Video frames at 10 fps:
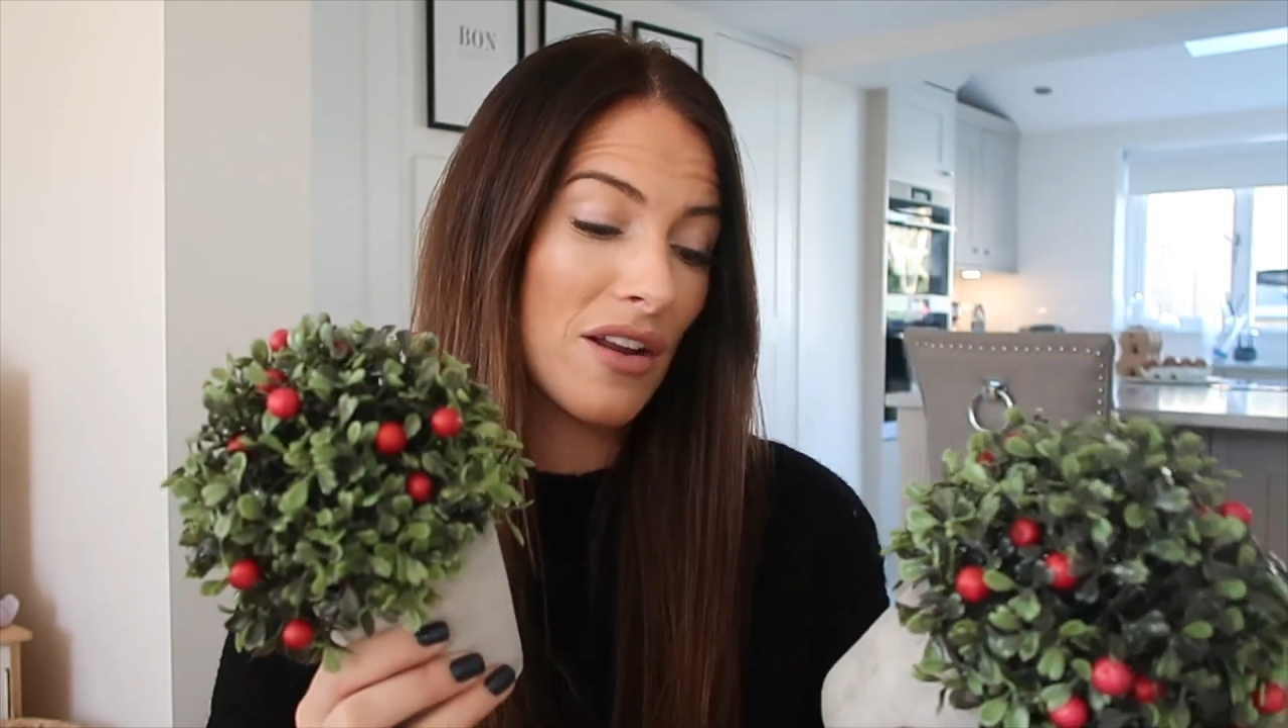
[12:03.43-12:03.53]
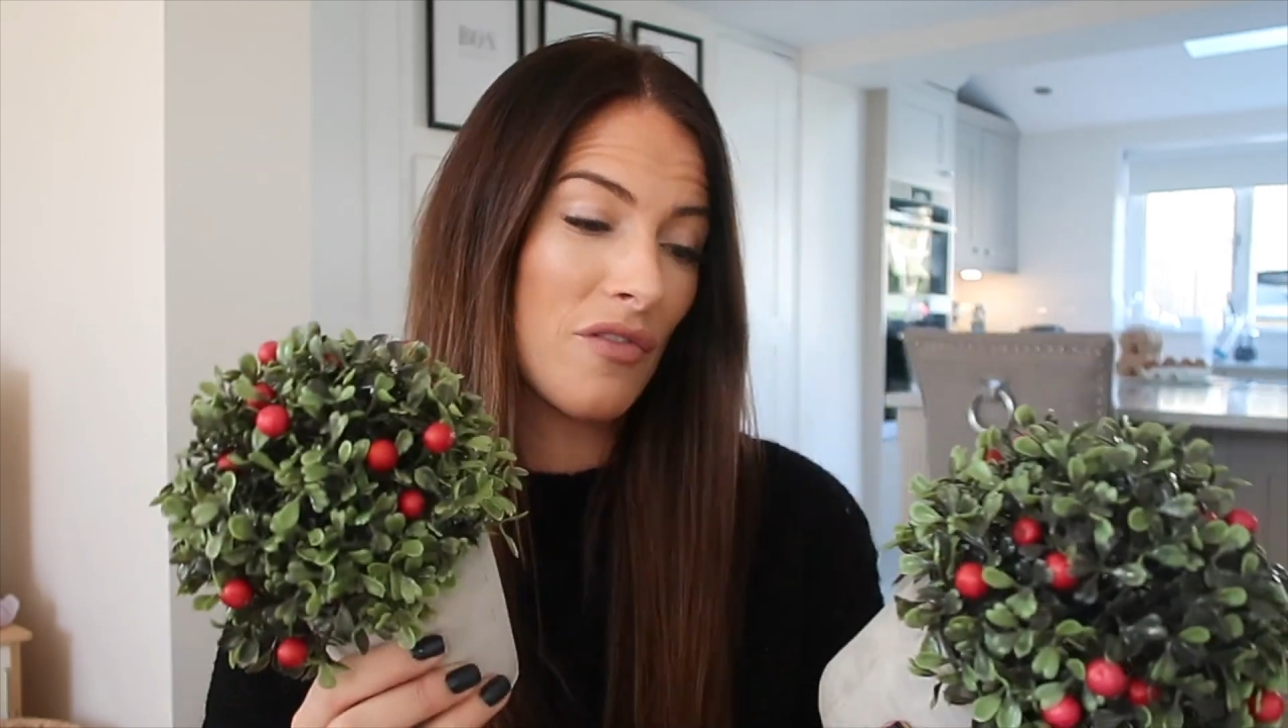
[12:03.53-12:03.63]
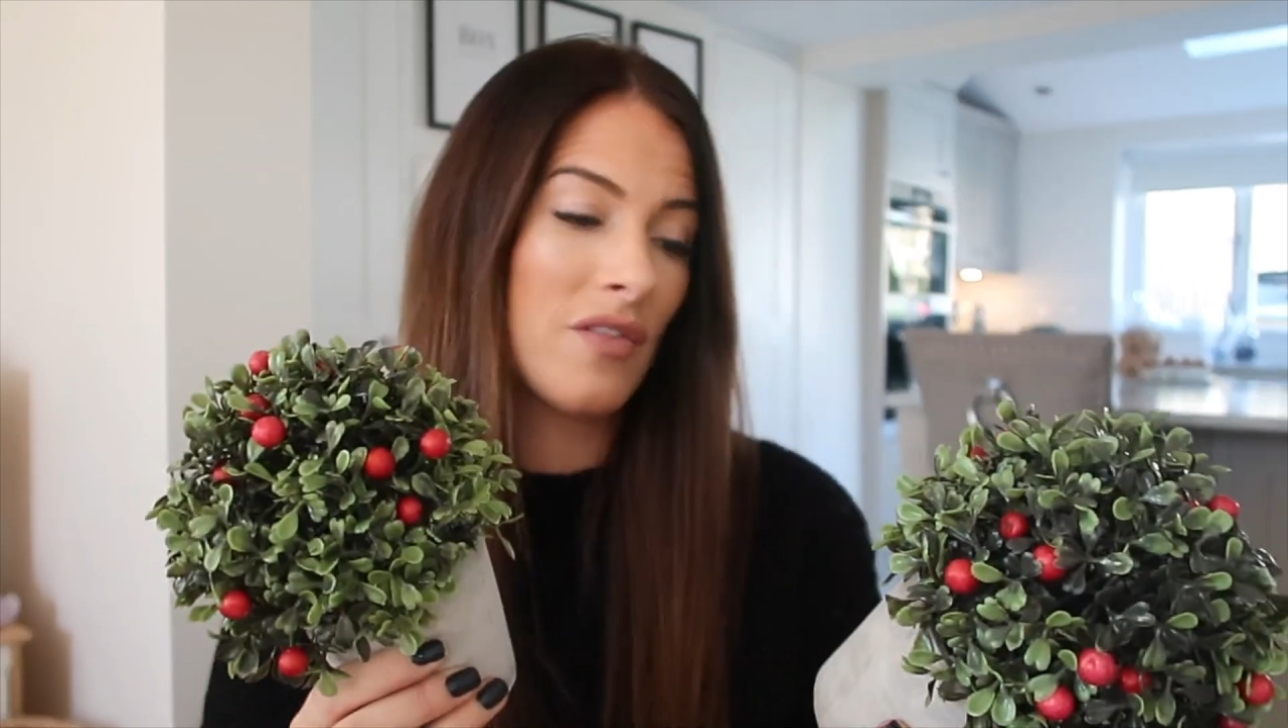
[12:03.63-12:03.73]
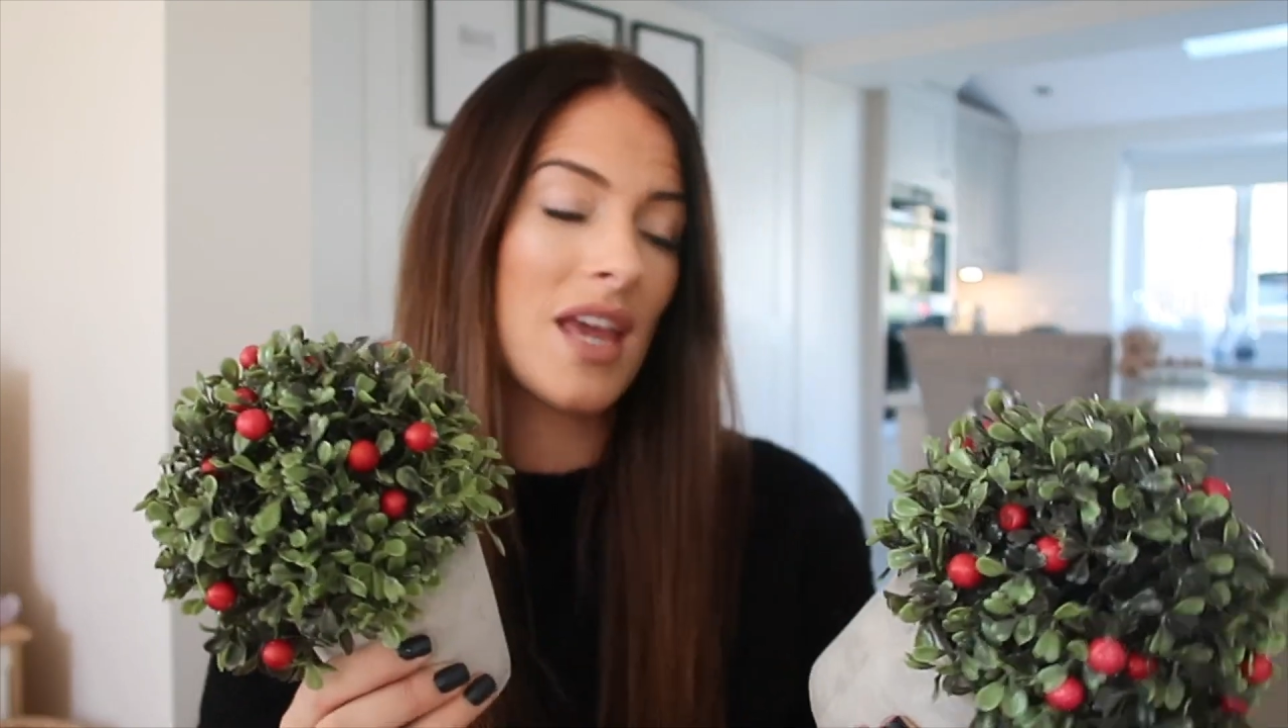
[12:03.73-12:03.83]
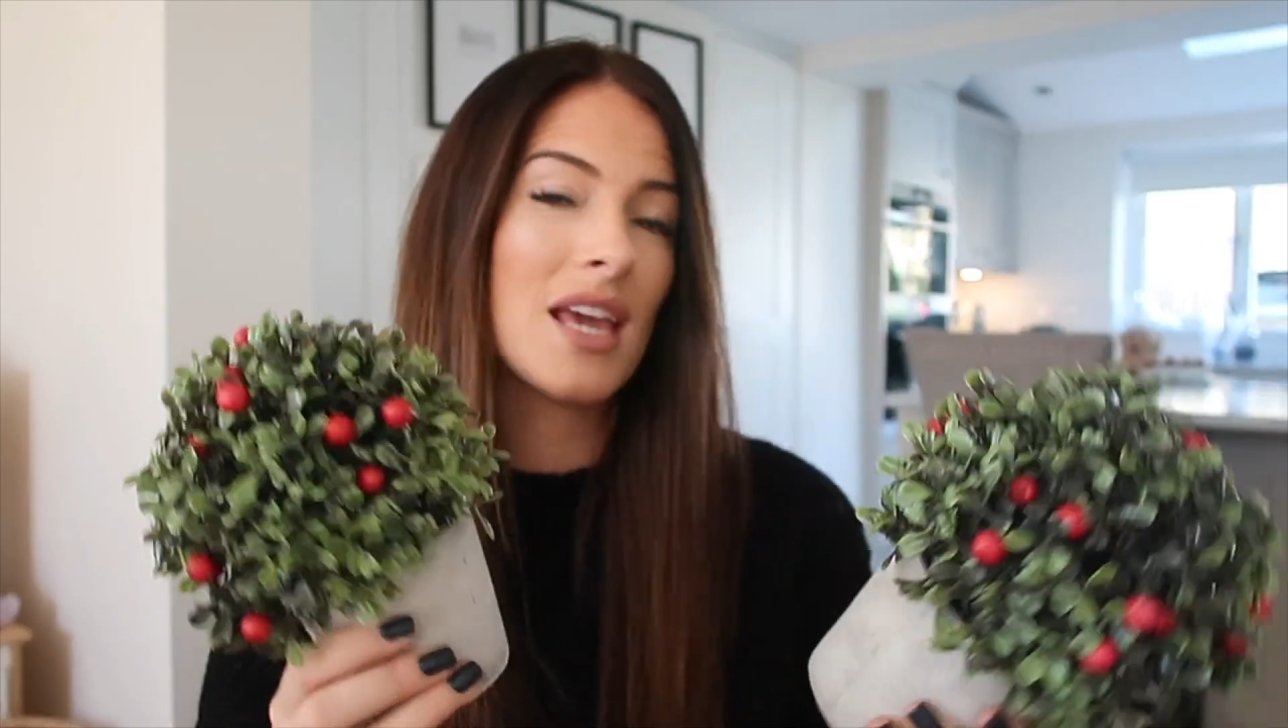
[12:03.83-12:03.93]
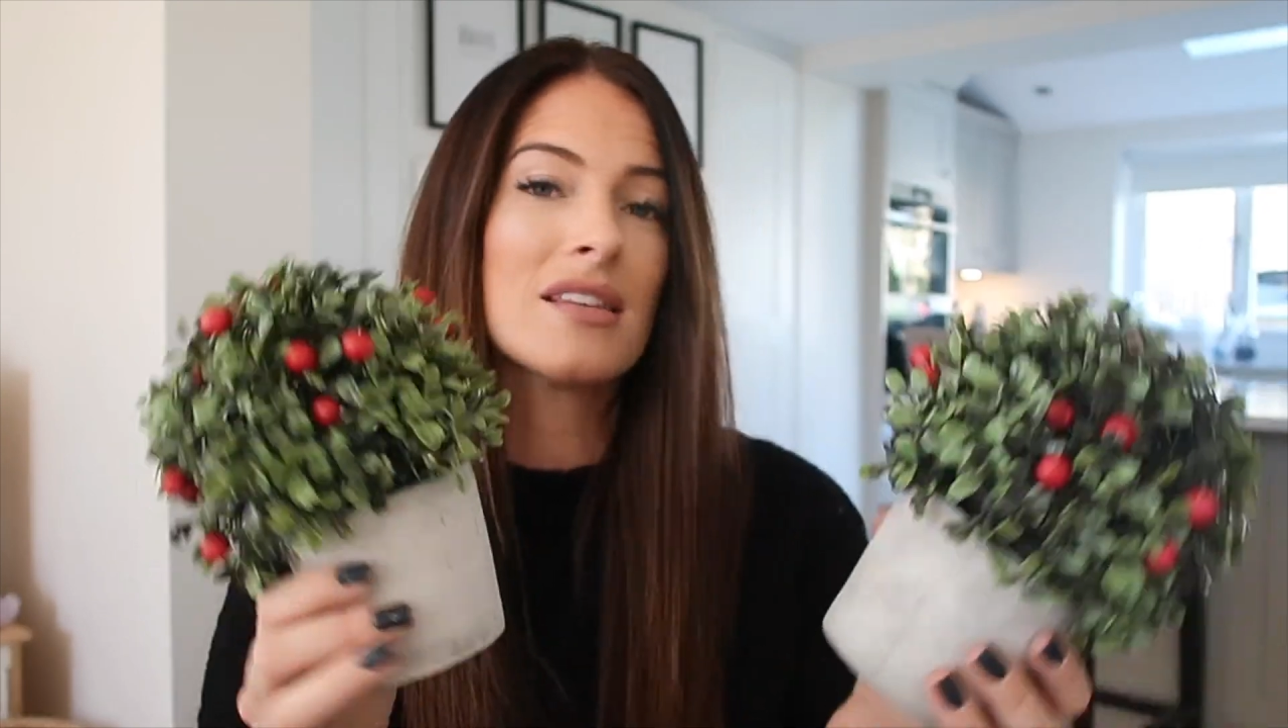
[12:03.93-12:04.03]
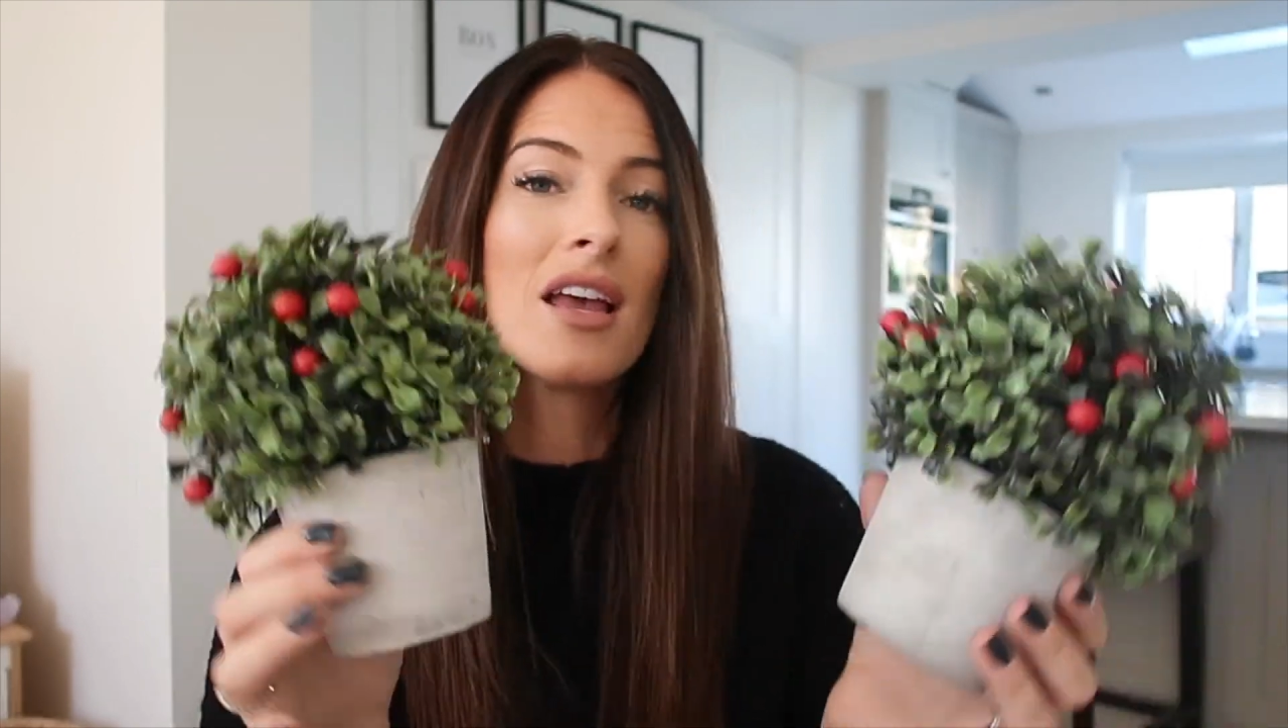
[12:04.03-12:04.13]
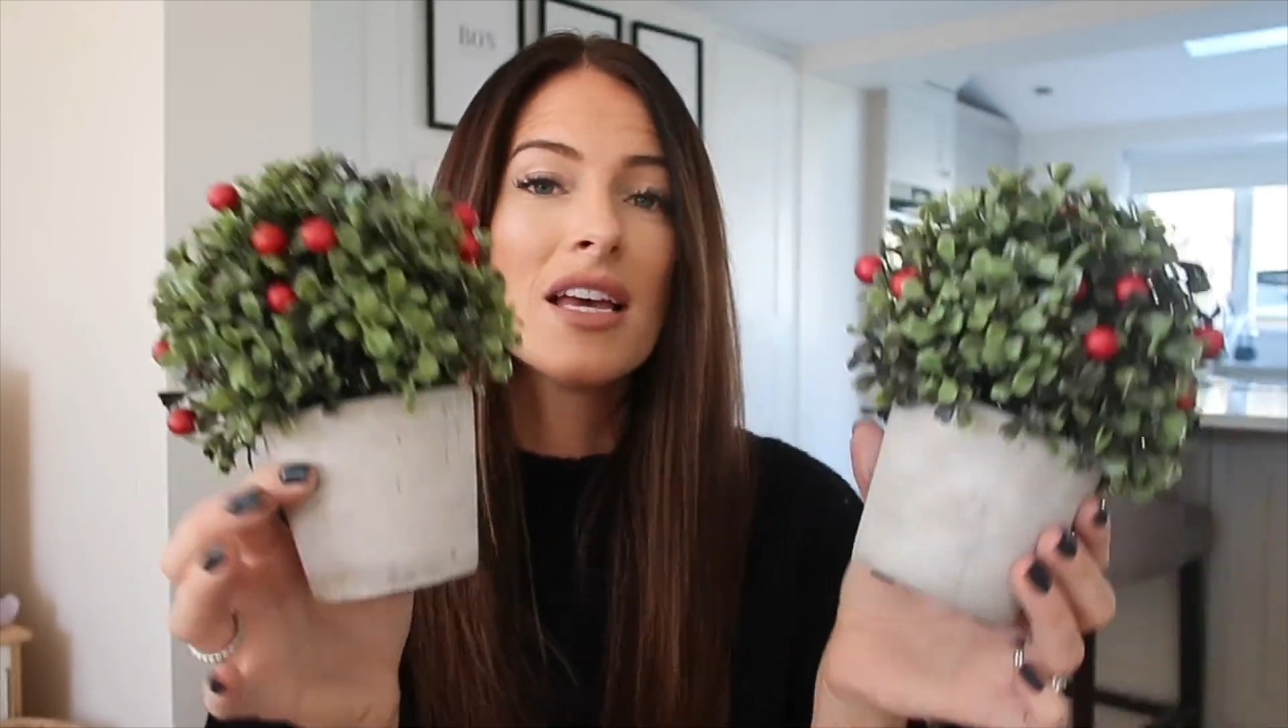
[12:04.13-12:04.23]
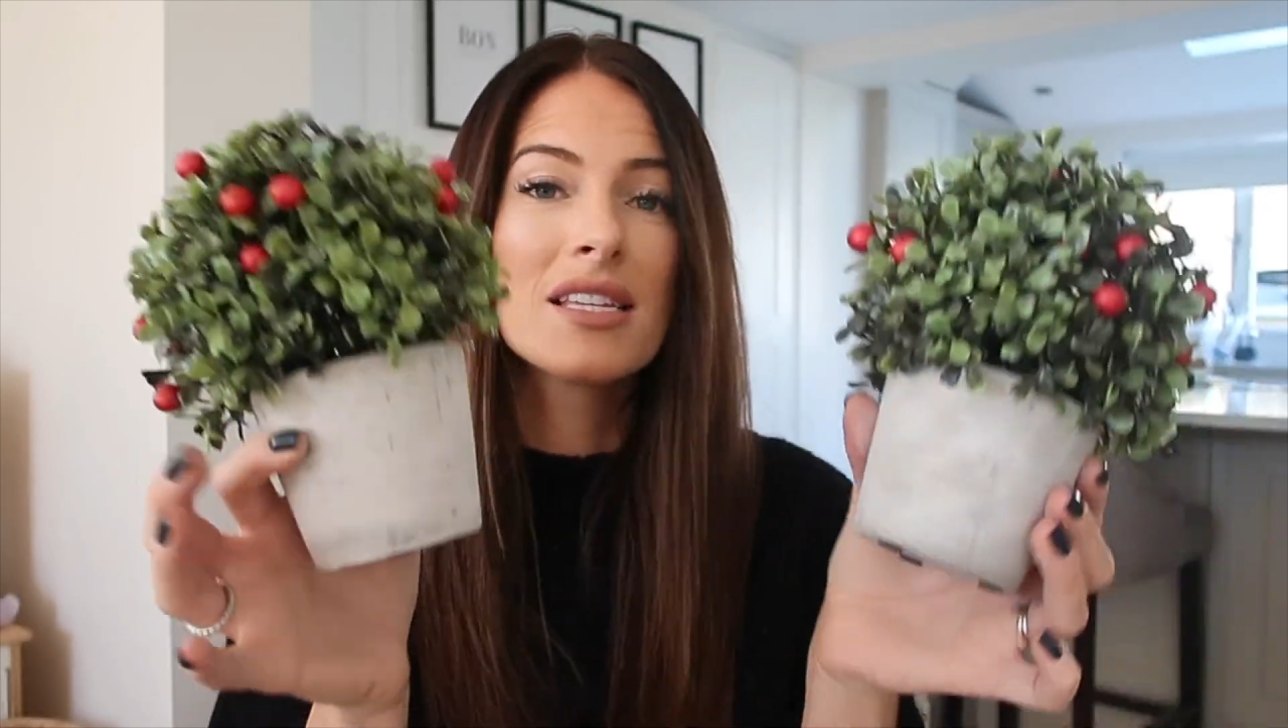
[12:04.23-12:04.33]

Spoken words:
love these.